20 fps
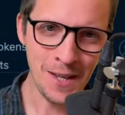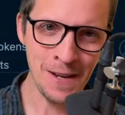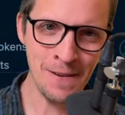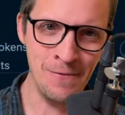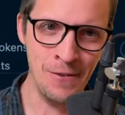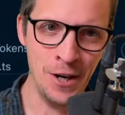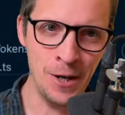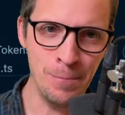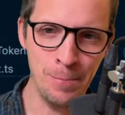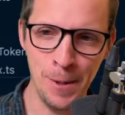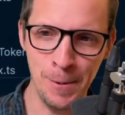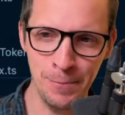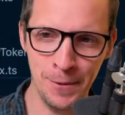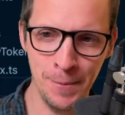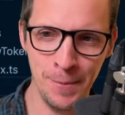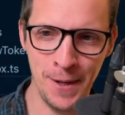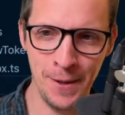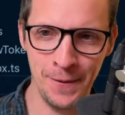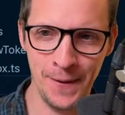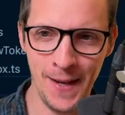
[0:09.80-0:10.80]
very pumped
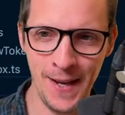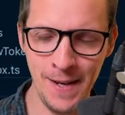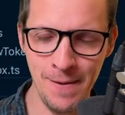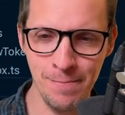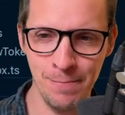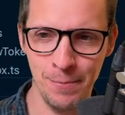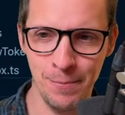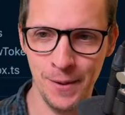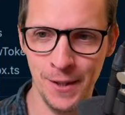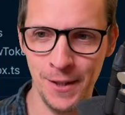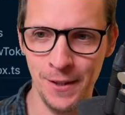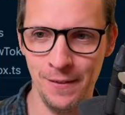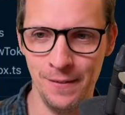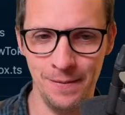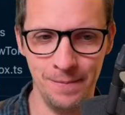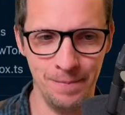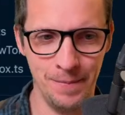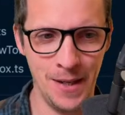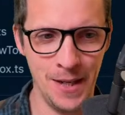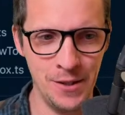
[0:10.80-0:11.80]
about that, but
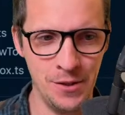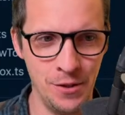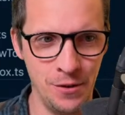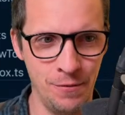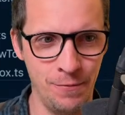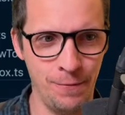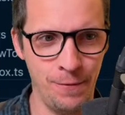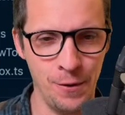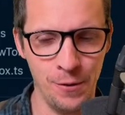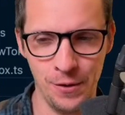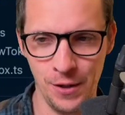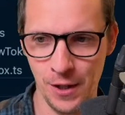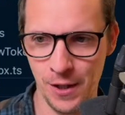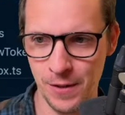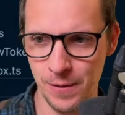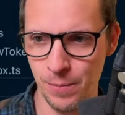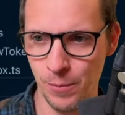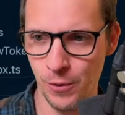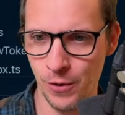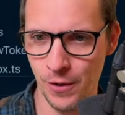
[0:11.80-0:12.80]
I should
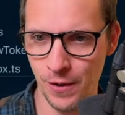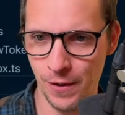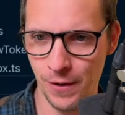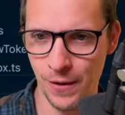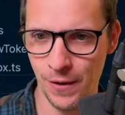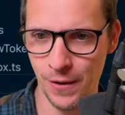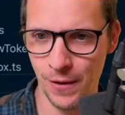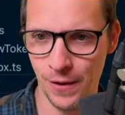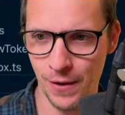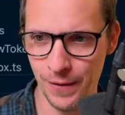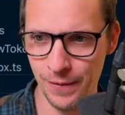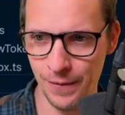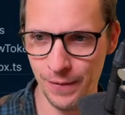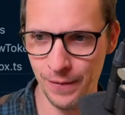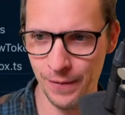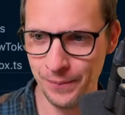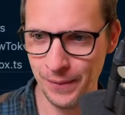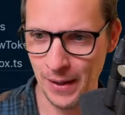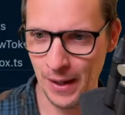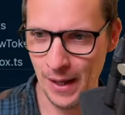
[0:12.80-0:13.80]
focus more on
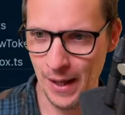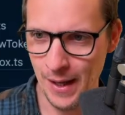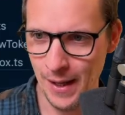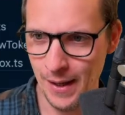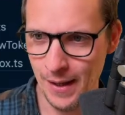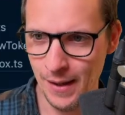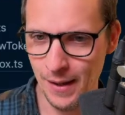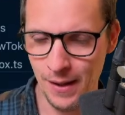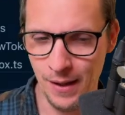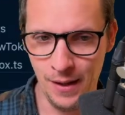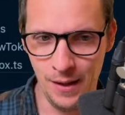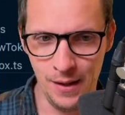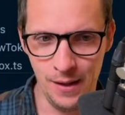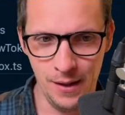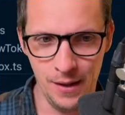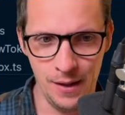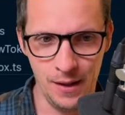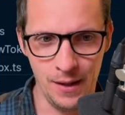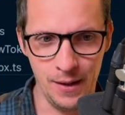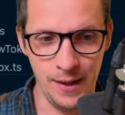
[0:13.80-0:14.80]

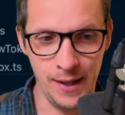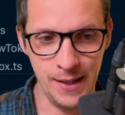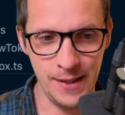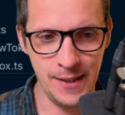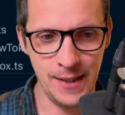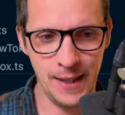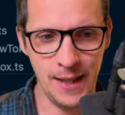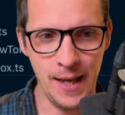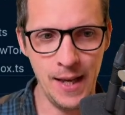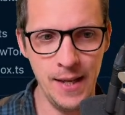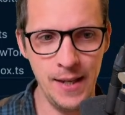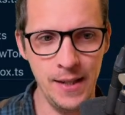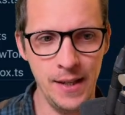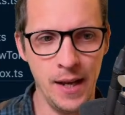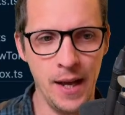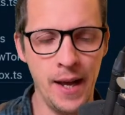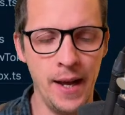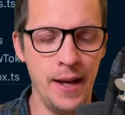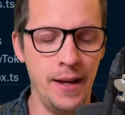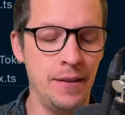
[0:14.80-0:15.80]
the SDK.
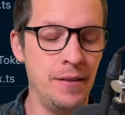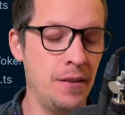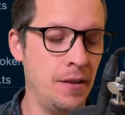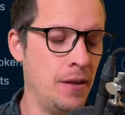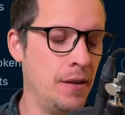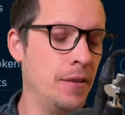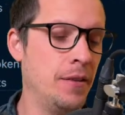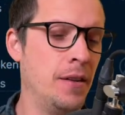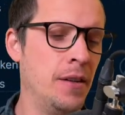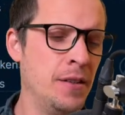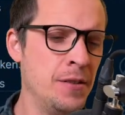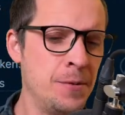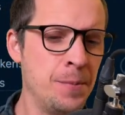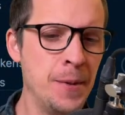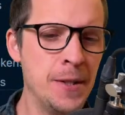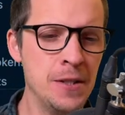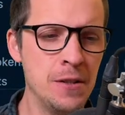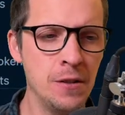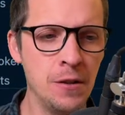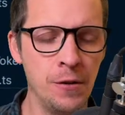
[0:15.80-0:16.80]
And there's
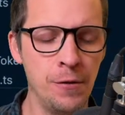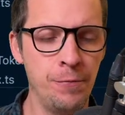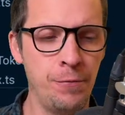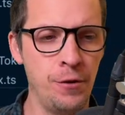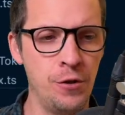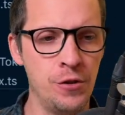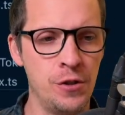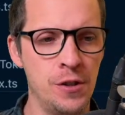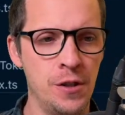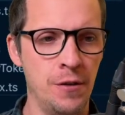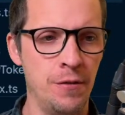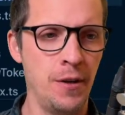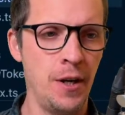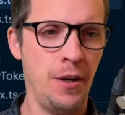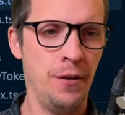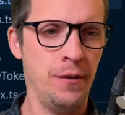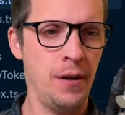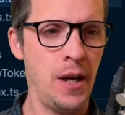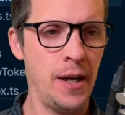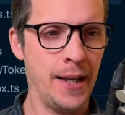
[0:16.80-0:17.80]
been some confusion
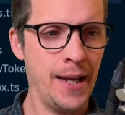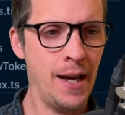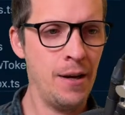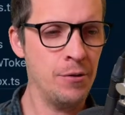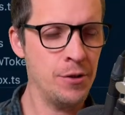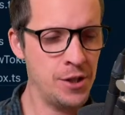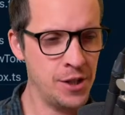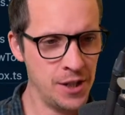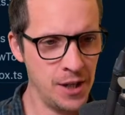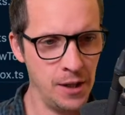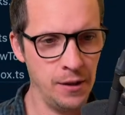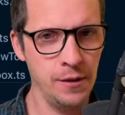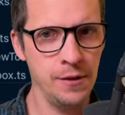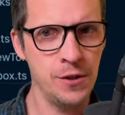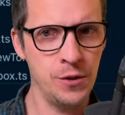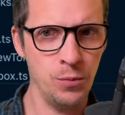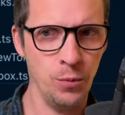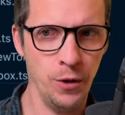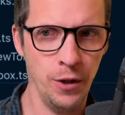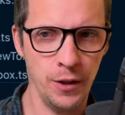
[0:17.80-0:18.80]
around like how
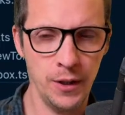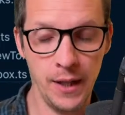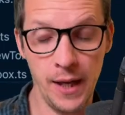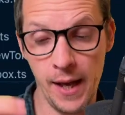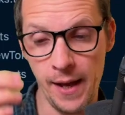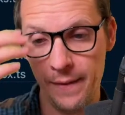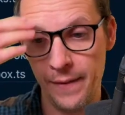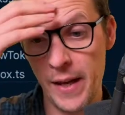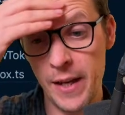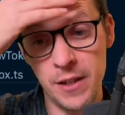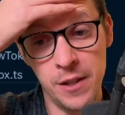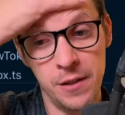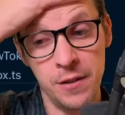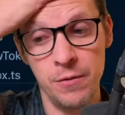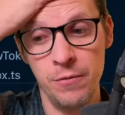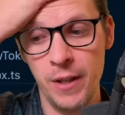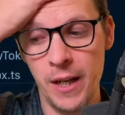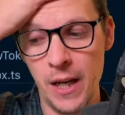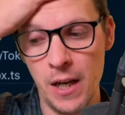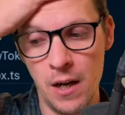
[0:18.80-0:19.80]
shells work. And I just
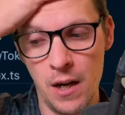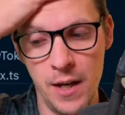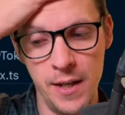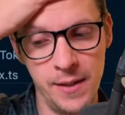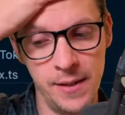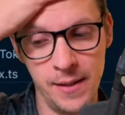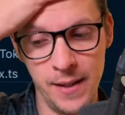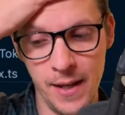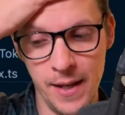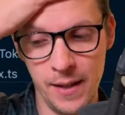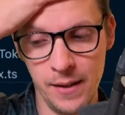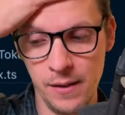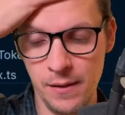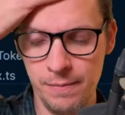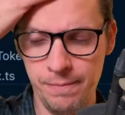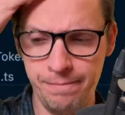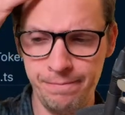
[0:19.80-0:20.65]
realized that